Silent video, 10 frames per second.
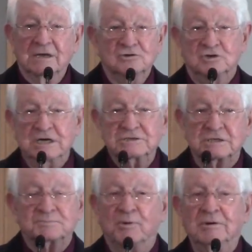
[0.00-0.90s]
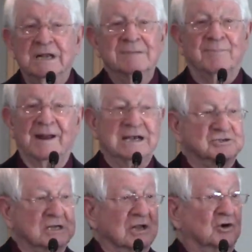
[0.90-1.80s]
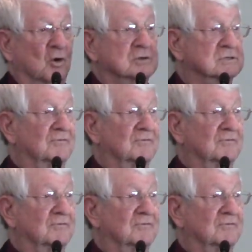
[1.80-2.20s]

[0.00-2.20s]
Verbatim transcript: Jesus put in place in the courts